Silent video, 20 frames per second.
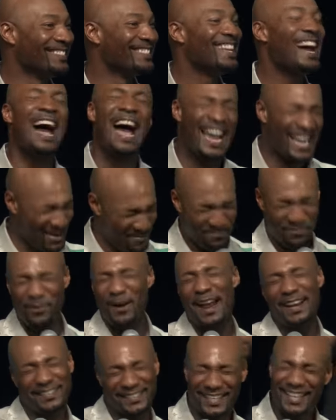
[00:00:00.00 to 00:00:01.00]
I
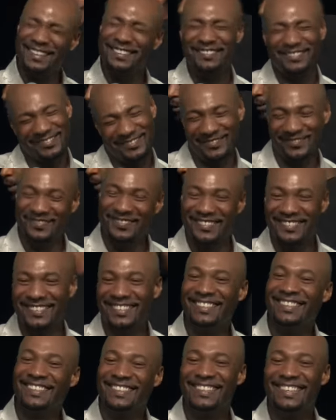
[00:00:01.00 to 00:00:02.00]
embrace it,
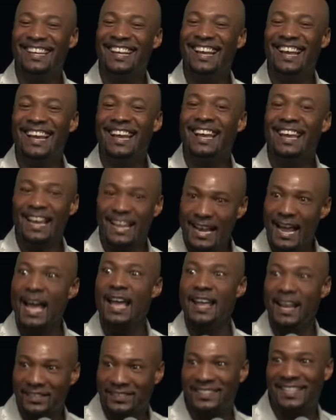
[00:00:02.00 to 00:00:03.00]
and
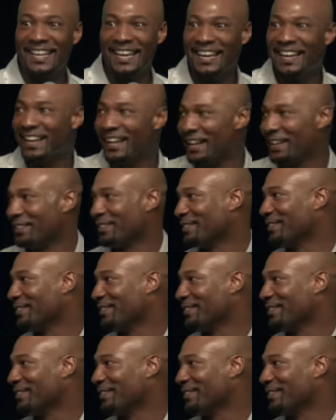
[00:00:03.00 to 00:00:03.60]
I exceed it.